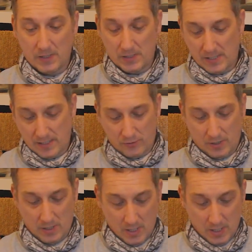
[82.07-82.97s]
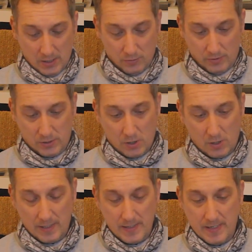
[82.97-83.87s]
etc. So it's
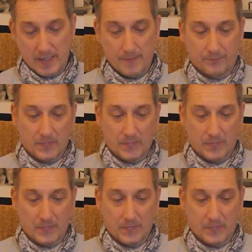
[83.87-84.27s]
all in there.